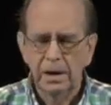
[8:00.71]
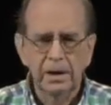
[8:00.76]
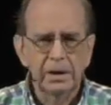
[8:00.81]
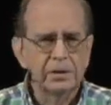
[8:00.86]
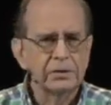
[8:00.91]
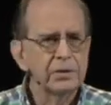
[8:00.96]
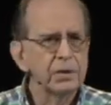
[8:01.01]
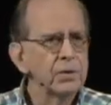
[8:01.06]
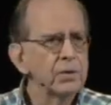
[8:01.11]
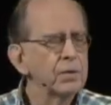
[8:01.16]

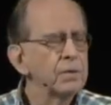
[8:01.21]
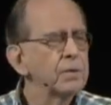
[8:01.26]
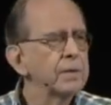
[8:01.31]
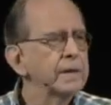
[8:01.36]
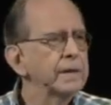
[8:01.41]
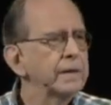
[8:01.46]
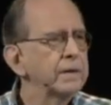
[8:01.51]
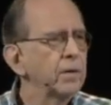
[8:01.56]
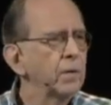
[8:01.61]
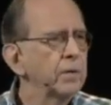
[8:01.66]
So
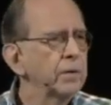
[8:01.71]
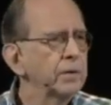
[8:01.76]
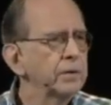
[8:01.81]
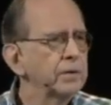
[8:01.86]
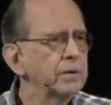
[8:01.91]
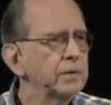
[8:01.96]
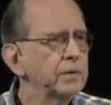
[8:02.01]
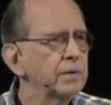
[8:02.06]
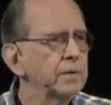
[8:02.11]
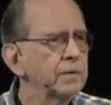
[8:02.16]
in order
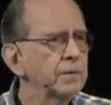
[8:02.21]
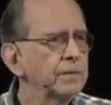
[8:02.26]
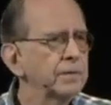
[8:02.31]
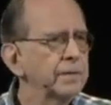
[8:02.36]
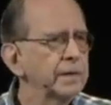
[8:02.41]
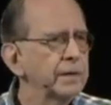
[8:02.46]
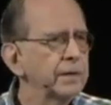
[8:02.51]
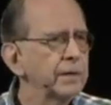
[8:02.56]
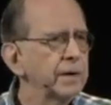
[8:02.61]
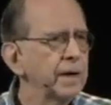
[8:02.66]
to
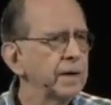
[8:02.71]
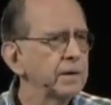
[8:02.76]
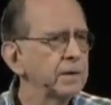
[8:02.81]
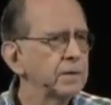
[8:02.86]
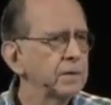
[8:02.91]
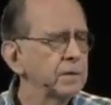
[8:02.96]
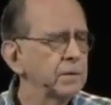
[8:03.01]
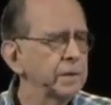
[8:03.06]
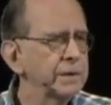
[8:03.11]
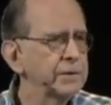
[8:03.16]
figure
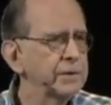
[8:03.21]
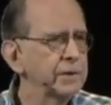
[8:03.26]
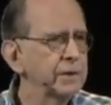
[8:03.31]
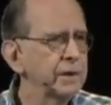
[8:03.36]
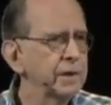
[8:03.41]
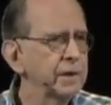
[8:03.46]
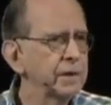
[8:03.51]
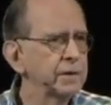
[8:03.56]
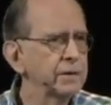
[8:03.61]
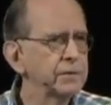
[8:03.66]
out which it
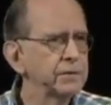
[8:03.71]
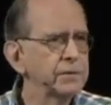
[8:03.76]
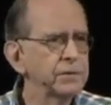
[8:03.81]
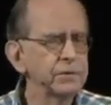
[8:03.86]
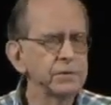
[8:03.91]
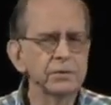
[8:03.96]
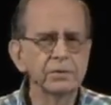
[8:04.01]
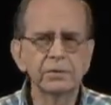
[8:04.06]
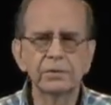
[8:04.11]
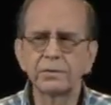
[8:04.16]
is,
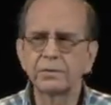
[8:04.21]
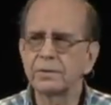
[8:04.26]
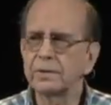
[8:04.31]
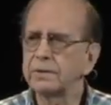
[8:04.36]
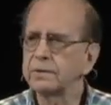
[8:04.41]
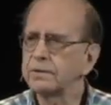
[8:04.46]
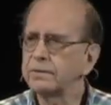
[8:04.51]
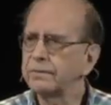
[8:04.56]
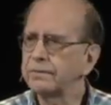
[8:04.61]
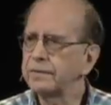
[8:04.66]
you use a
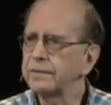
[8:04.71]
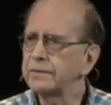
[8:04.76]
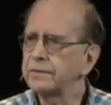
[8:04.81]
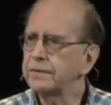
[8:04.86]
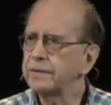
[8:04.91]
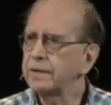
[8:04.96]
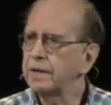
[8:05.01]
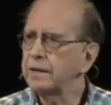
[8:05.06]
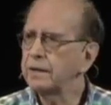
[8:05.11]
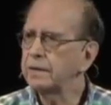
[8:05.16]

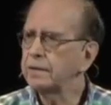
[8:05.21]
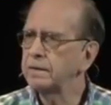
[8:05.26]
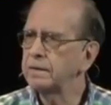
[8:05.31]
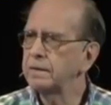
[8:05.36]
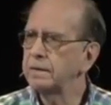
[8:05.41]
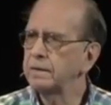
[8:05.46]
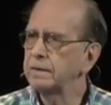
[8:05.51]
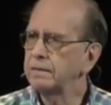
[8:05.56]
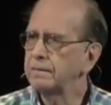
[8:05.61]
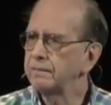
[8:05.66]

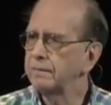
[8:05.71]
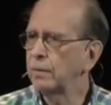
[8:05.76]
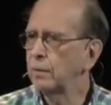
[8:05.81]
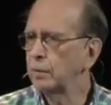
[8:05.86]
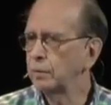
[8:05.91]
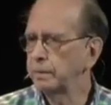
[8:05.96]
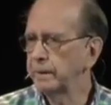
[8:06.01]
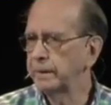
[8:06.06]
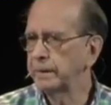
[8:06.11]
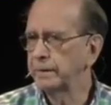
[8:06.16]
sophisticated
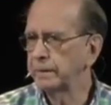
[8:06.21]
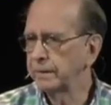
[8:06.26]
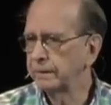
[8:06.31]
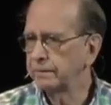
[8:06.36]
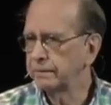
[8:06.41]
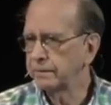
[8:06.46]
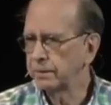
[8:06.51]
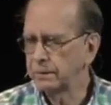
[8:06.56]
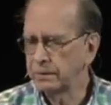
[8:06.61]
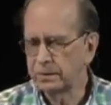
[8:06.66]
voltmeter,
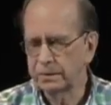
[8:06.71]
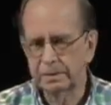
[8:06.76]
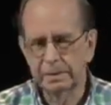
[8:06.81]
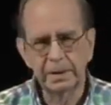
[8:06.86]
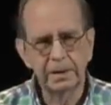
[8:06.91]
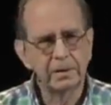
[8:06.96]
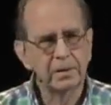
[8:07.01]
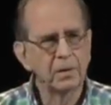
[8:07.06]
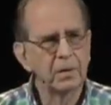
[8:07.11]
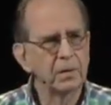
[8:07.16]
so to
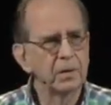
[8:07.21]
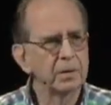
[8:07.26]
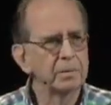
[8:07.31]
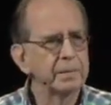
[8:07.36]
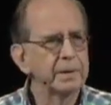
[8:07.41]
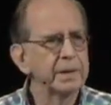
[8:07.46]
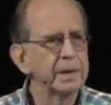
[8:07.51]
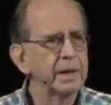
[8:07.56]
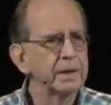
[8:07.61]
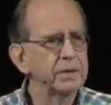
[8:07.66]
speak, called a
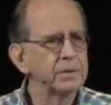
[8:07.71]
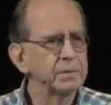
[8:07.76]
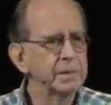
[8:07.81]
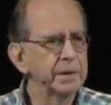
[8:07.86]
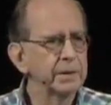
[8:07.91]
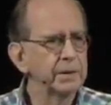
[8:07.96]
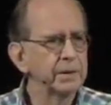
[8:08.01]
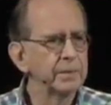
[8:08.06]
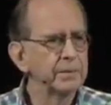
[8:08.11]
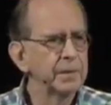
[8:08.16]
pH
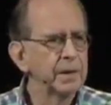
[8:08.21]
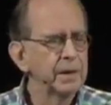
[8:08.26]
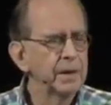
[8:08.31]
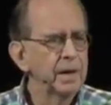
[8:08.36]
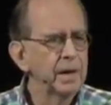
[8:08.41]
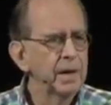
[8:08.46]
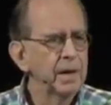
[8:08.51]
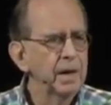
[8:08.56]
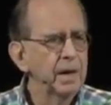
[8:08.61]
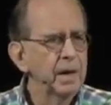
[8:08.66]
meter.
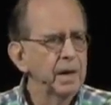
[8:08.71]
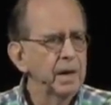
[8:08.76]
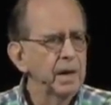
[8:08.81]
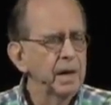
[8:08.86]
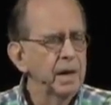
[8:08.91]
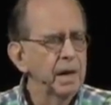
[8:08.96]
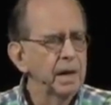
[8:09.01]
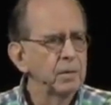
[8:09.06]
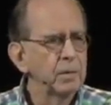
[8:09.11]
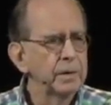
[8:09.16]

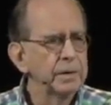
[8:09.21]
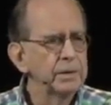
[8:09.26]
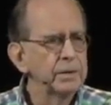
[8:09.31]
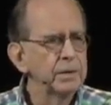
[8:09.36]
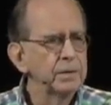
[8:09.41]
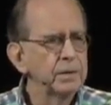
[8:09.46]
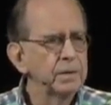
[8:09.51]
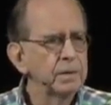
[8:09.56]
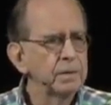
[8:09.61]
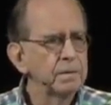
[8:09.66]
And when
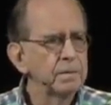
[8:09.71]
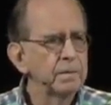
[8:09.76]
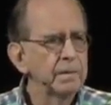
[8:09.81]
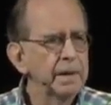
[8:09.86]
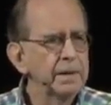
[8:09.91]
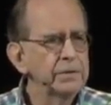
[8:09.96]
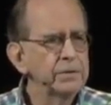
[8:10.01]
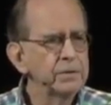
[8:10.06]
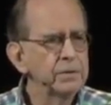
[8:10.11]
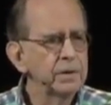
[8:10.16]
you
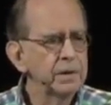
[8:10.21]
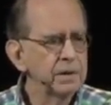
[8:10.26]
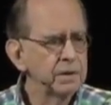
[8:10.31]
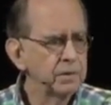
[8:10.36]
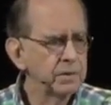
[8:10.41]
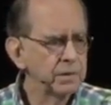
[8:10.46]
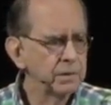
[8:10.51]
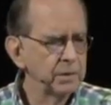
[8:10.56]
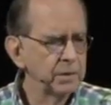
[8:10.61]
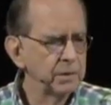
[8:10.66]
measure a
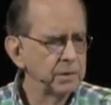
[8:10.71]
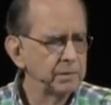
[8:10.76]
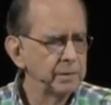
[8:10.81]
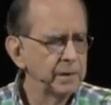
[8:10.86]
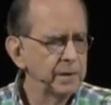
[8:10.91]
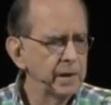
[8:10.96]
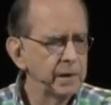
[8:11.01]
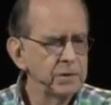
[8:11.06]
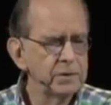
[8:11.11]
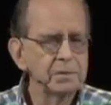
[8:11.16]
liquid with a
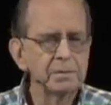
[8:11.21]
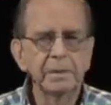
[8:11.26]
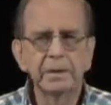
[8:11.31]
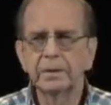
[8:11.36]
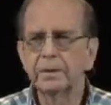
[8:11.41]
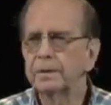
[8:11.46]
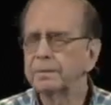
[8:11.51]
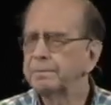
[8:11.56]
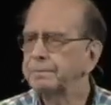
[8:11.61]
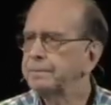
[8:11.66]
pH
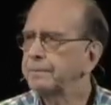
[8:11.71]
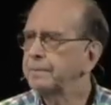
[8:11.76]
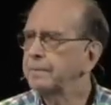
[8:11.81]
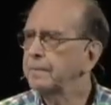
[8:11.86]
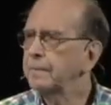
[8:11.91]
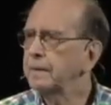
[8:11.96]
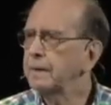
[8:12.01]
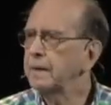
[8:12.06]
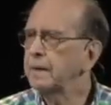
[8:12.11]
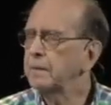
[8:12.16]
meter,
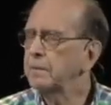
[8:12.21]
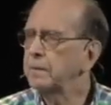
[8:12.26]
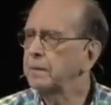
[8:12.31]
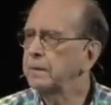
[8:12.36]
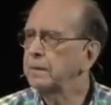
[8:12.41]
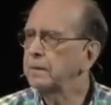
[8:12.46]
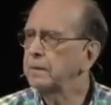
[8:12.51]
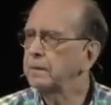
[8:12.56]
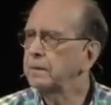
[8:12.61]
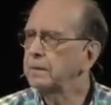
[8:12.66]
it
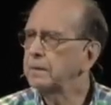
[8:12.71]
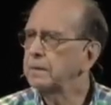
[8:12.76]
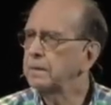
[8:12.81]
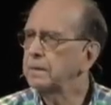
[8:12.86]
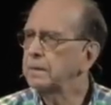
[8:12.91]
will